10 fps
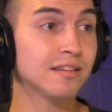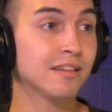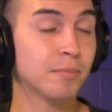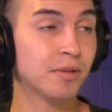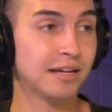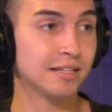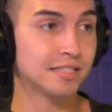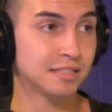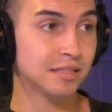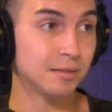that the plan could
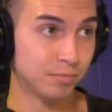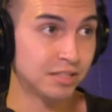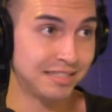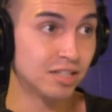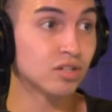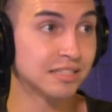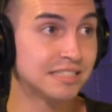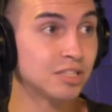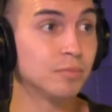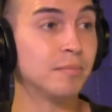the the deal could
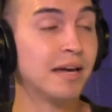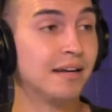still be made?